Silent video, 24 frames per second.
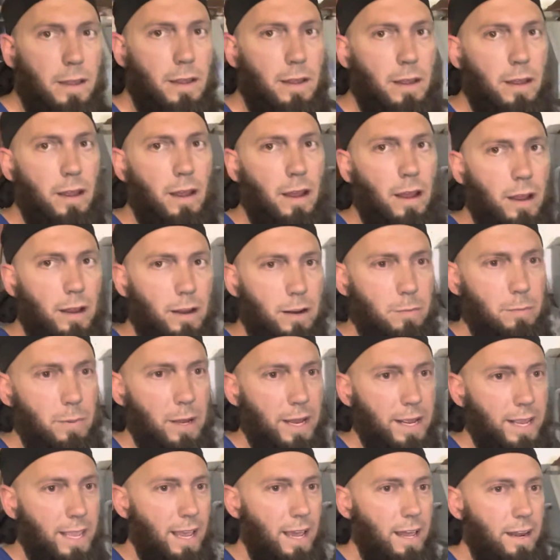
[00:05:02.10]
Alright, we're
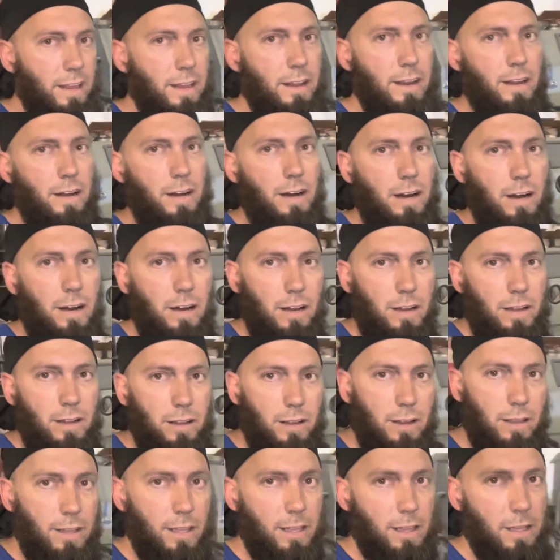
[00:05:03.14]
back at it. I
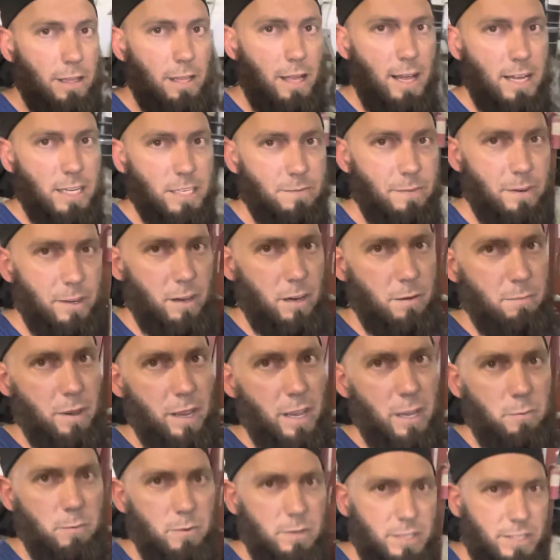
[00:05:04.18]
think the last video I
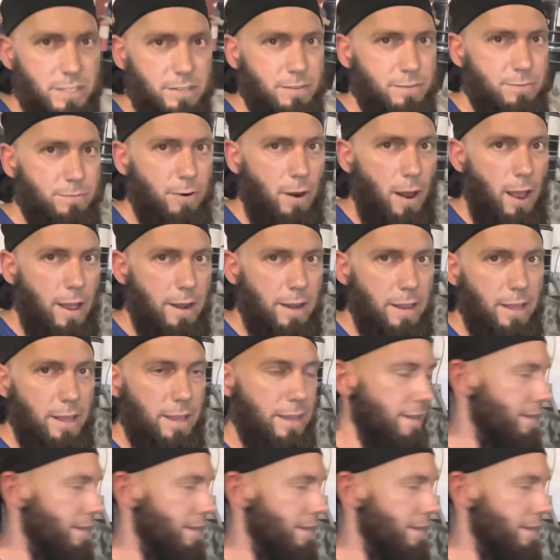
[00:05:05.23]
made was Friday.